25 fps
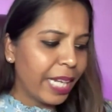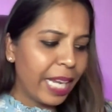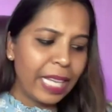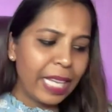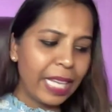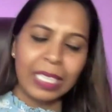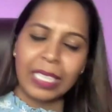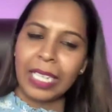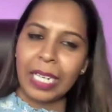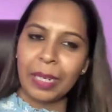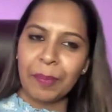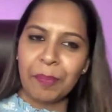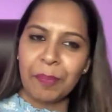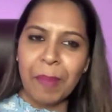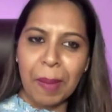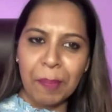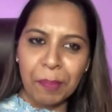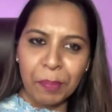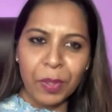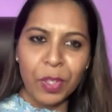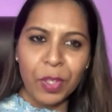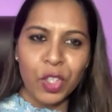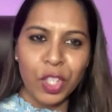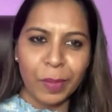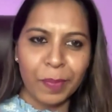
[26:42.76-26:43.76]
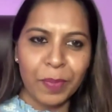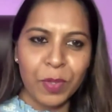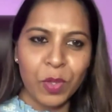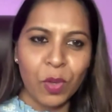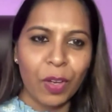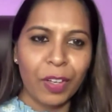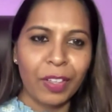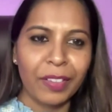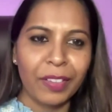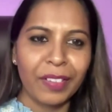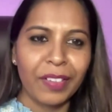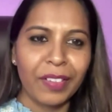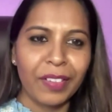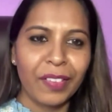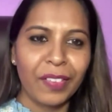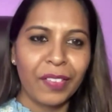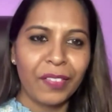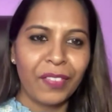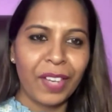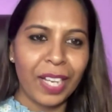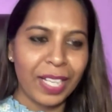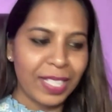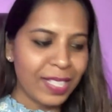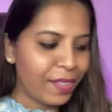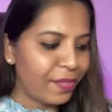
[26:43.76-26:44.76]
Can I create memberships on
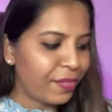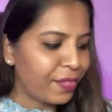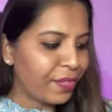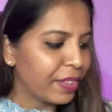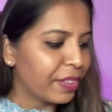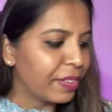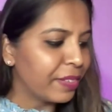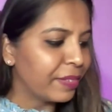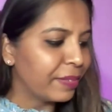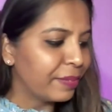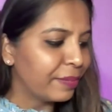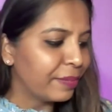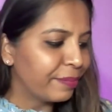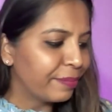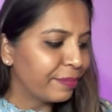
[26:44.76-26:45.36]
FlexiFunnel?